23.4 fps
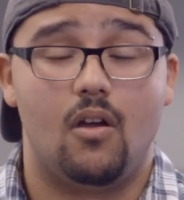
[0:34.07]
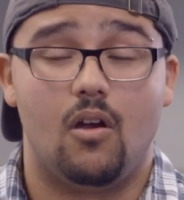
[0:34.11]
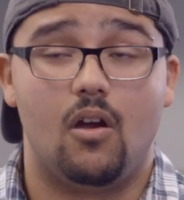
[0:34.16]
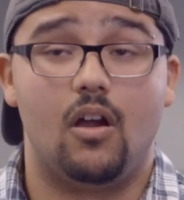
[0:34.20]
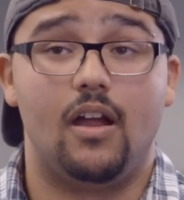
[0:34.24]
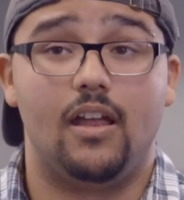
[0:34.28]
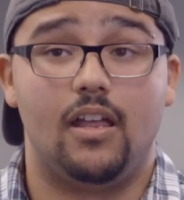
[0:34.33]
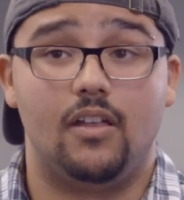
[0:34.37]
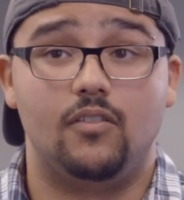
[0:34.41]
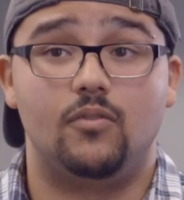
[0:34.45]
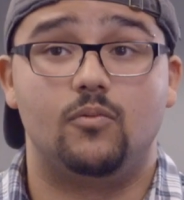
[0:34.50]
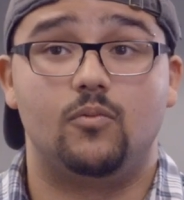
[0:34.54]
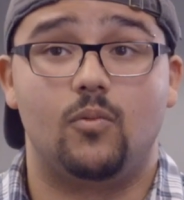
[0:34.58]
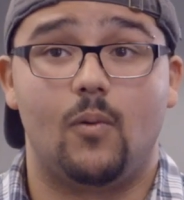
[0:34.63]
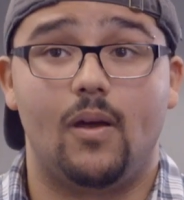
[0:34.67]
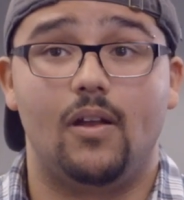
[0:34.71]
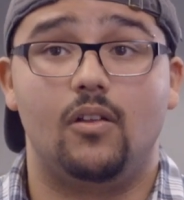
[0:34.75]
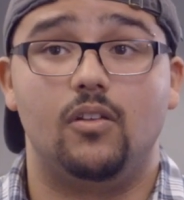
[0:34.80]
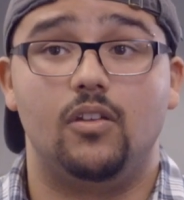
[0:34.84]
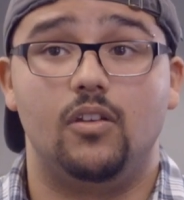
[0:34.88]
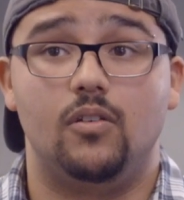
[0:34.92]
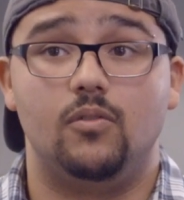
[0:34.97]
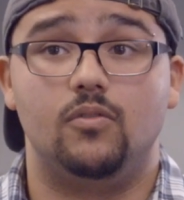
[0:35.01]
Or why
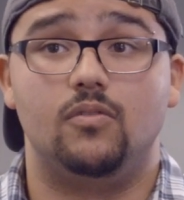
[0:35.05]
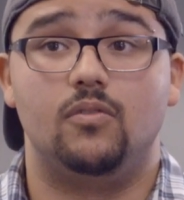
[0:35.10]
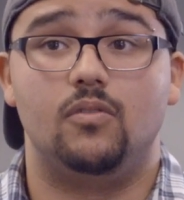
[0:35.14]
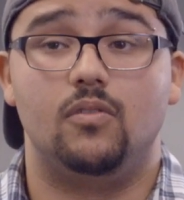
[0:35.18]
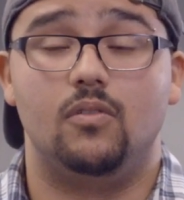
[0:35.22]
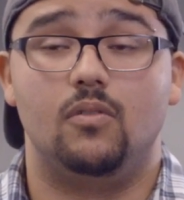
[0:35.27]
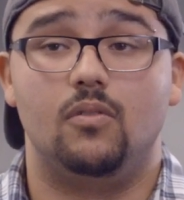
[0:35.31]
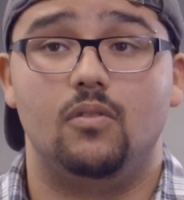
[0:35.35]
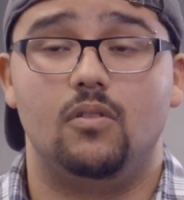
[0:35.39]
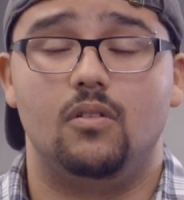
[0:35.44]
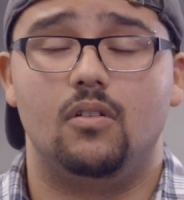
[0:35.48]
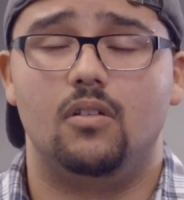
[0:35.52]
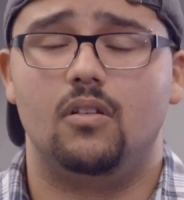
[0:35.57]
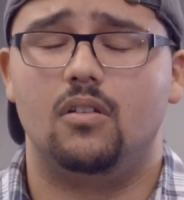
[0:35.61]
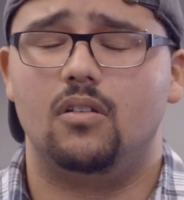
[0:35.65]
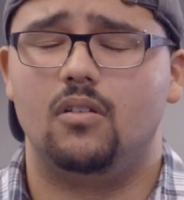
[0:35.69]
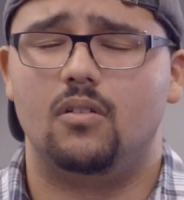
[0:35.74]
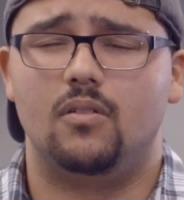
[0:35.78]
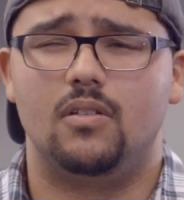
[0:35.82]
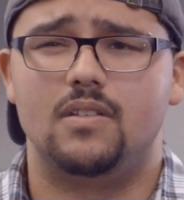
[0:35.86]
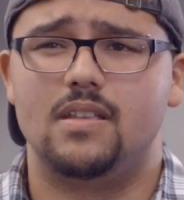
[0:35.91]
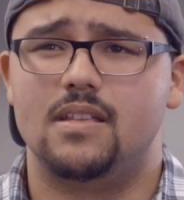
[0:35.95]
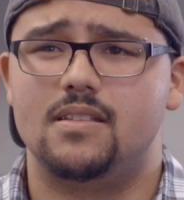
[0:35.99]
don't you
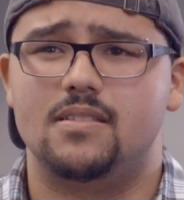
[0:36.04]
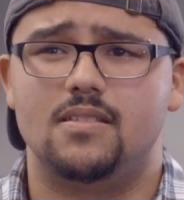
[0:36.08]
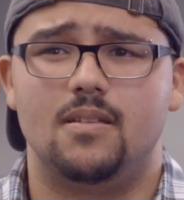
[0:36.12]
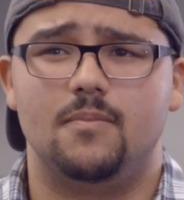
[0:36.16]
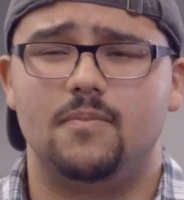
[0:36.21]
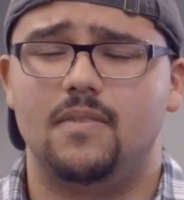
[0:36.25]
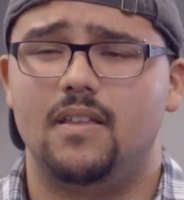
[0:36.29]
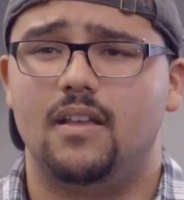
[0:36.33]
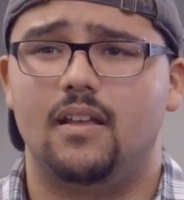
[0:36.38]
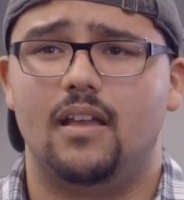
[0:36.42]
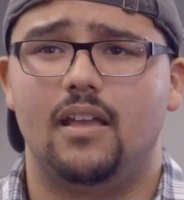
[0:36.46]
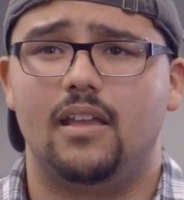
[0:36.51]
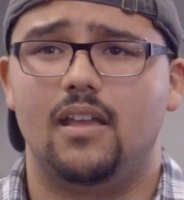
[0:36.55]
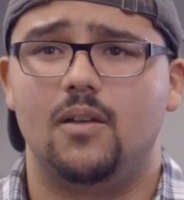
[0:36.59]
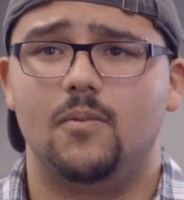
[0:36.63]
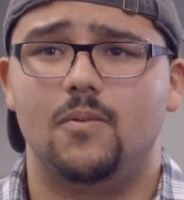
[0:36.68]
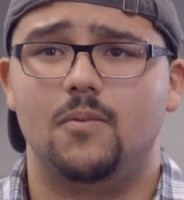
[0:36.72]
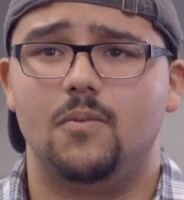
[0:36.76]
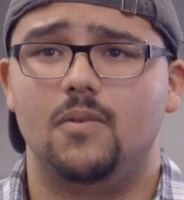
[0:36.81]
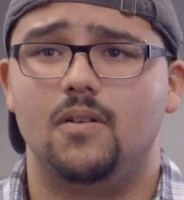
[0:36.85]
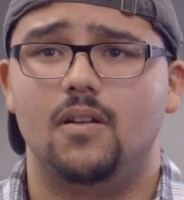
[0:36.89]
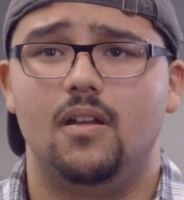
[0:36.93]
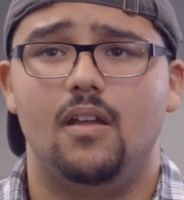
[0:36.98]
said something, I can't
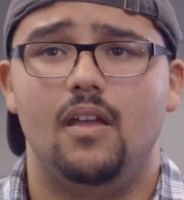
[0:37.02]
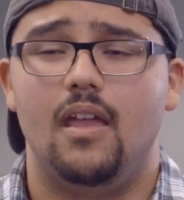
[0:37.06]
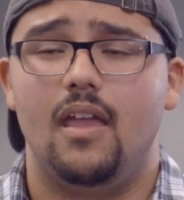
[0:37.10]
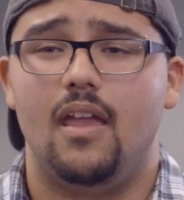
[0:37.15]
remember.